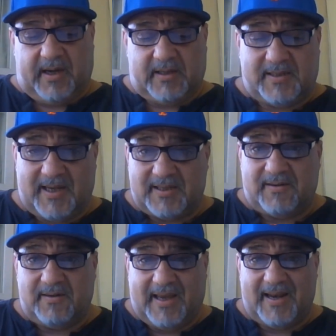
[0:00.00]
Because tests
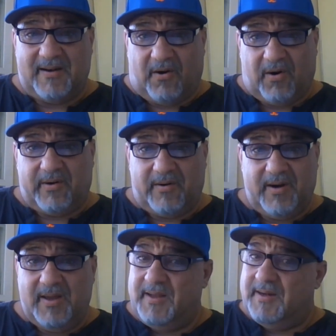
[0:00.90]
are getting harder,
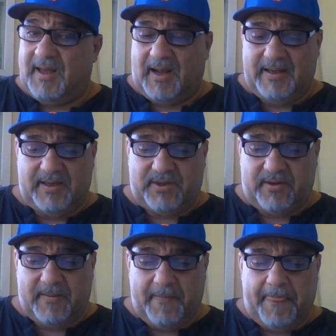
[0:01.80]
not easier.